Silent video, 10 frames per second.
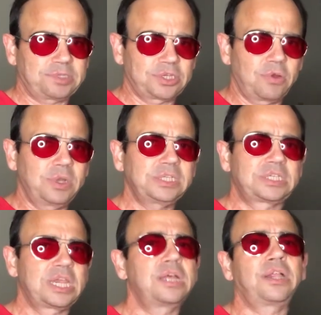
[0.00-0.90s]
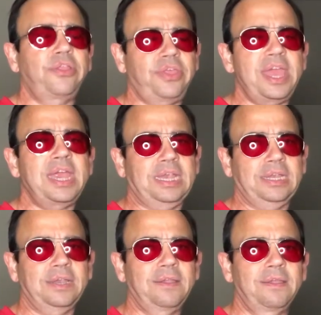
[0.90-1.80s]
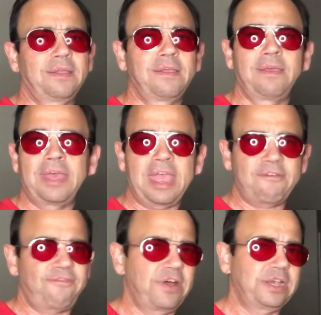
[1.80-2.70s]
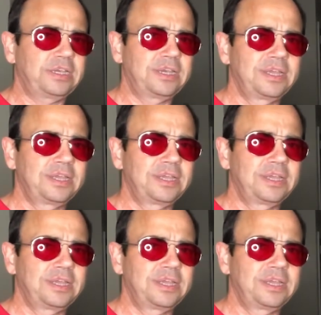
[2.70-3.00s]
So until then, have fun,